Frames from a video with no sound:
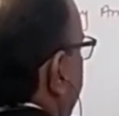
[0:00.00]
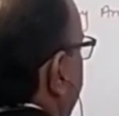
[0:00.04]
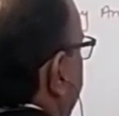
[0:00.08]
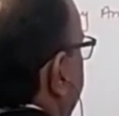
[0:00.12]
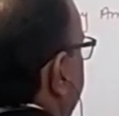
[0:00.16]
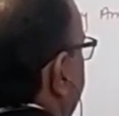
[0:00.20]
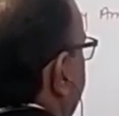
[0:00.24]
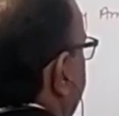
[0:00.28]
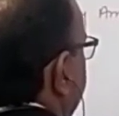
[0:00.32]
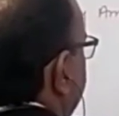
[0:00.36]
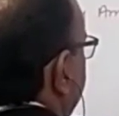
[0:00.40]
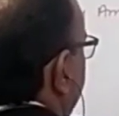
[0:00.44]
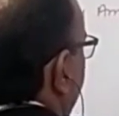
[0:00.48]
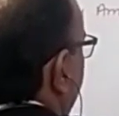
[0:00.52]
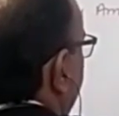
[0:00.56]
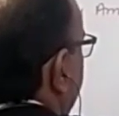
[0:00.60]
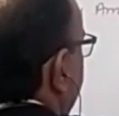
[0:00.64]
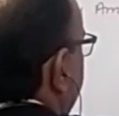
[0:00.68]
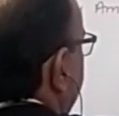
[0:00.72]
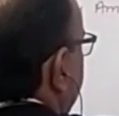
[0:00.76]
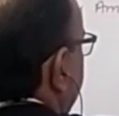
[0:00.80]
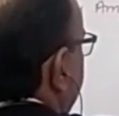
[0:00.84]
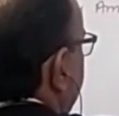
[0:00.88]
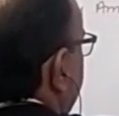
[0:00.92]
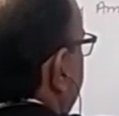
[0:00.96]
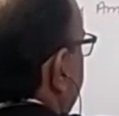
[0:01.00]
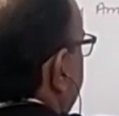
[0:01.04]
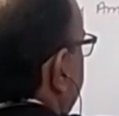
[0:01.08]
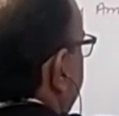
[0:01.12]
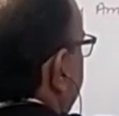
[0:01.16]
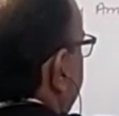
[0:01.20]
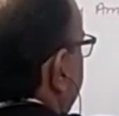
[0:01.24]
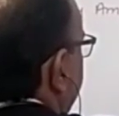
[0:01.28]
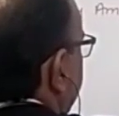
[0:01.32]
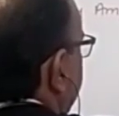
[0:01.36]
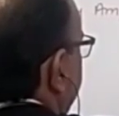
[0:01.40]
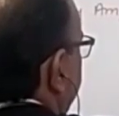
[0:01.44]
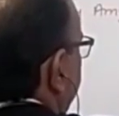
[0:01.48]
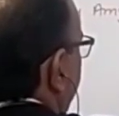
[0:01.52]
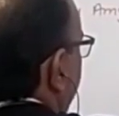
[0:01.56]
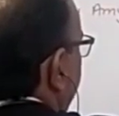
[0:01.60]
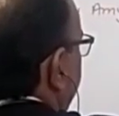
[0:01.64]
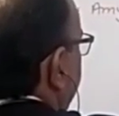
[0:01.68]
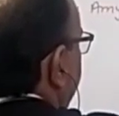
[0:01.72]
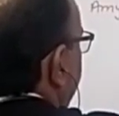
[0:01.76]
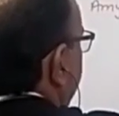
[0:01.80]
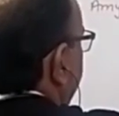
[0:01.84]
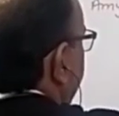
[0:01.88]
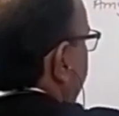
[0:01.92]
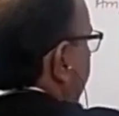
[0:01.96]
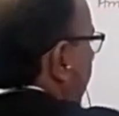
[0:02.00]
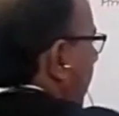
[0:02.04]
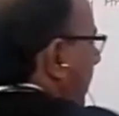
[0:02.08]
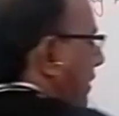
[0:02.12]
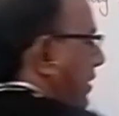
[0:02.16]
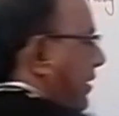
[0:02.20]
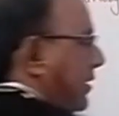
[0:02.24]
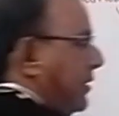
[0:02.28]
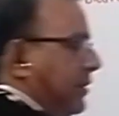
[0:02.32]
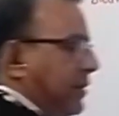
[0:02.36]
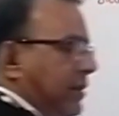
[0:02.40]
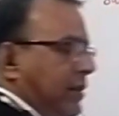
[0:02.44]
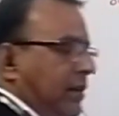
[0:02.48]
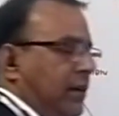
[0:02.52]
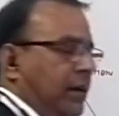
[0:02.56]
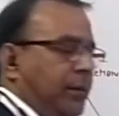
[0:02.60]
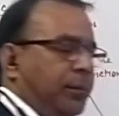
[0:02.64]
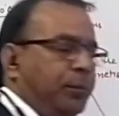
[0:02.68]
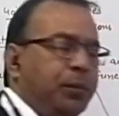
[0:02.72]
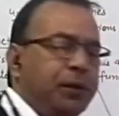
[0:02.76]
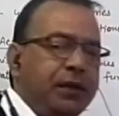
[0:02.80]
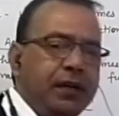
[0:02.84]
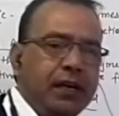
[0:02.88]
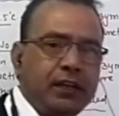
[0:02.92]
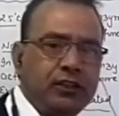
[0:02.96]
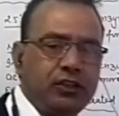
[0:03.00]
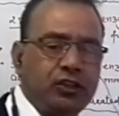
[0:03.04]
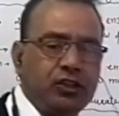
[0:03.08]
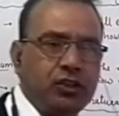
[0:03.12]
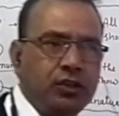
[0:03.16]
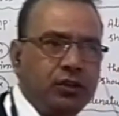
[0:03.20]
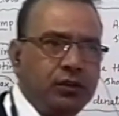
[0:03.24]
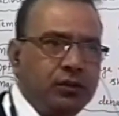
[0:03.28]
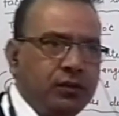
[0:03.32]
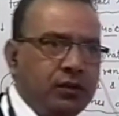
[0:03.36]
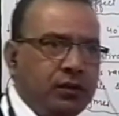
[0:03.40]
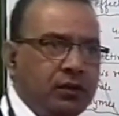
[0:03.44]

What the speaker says: It has only 6.8 pH.